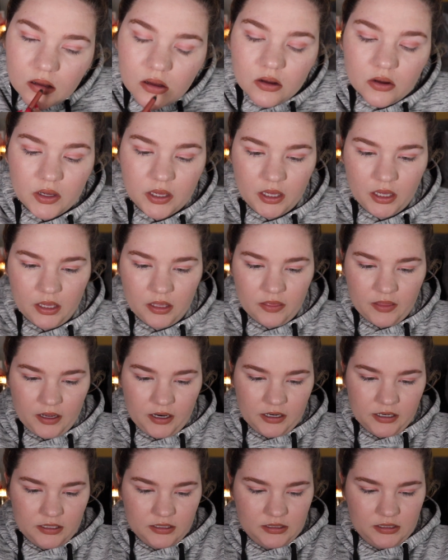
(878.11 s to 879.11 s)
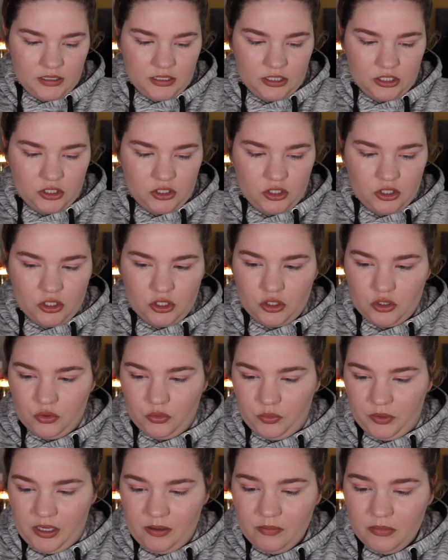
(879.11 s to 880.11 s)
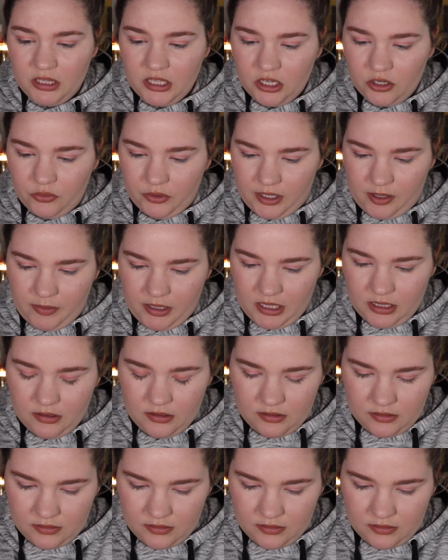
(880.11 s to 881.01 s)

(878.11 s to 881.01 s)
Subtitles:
Okay, that is extremely creamy.